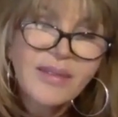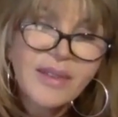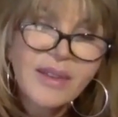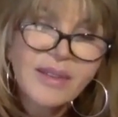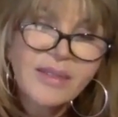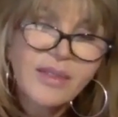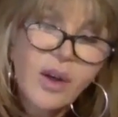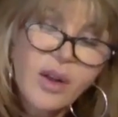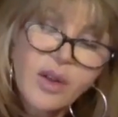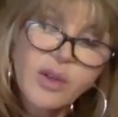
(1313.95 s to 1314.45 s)

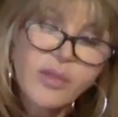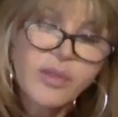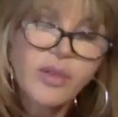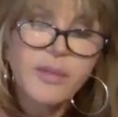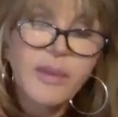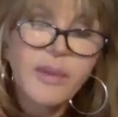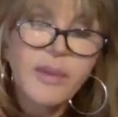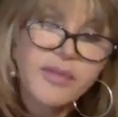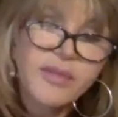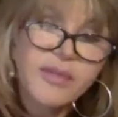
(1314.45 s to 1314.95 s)
It's all over
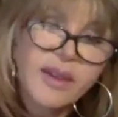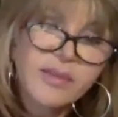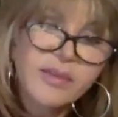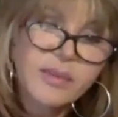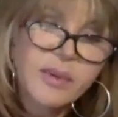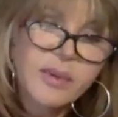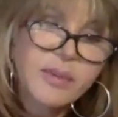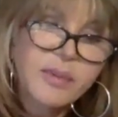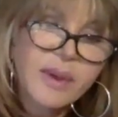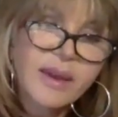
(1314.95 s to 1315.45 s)
my
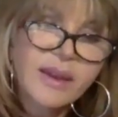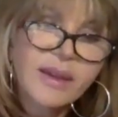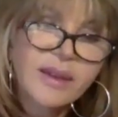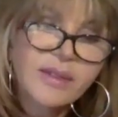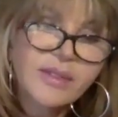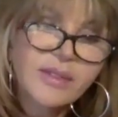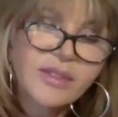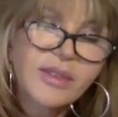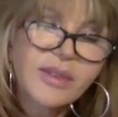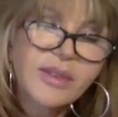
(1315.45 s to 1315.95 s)
Facebook
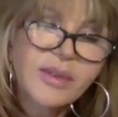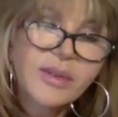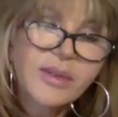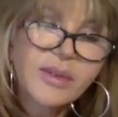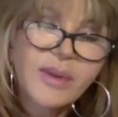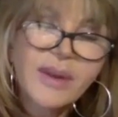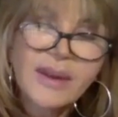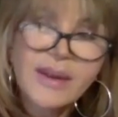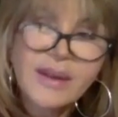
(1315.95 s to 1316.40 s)
page, so